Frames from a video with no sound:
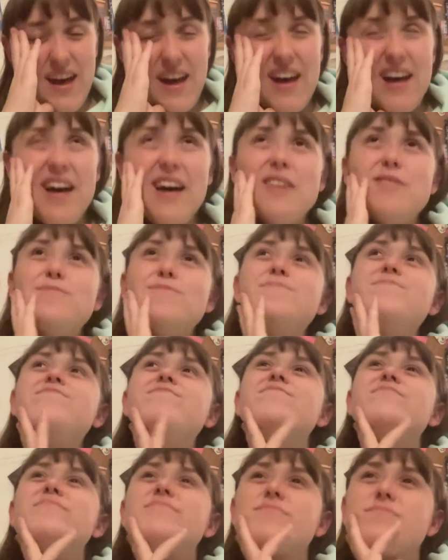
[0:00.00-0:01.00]
um,
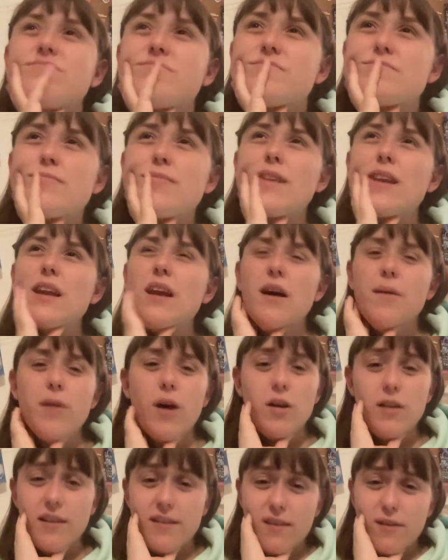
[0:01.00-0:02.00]
um,
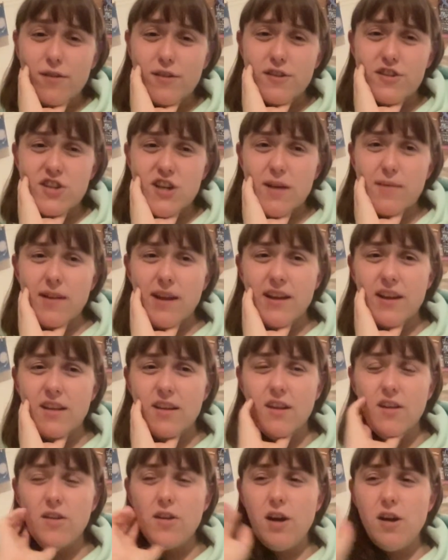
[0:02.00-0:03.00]
on a different ship, like a
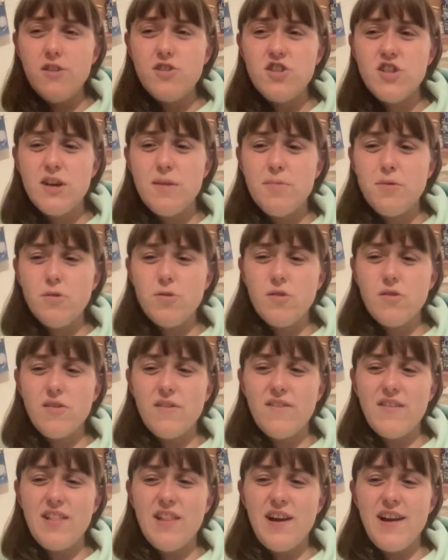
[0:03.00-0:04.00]
Cunard ship or
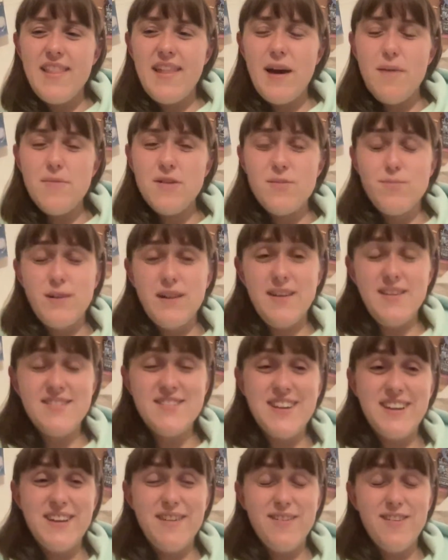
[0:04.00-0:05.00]
something like that. But please
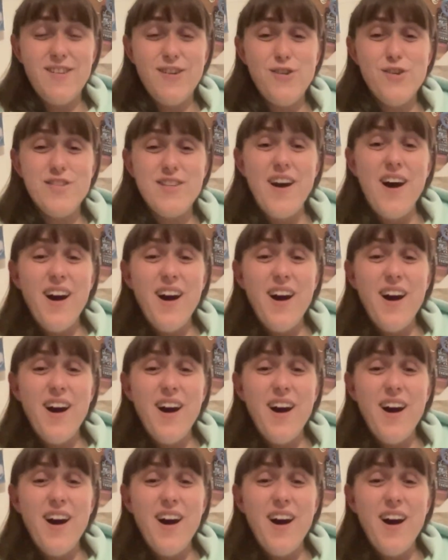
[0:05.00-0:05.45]
share your thoughts.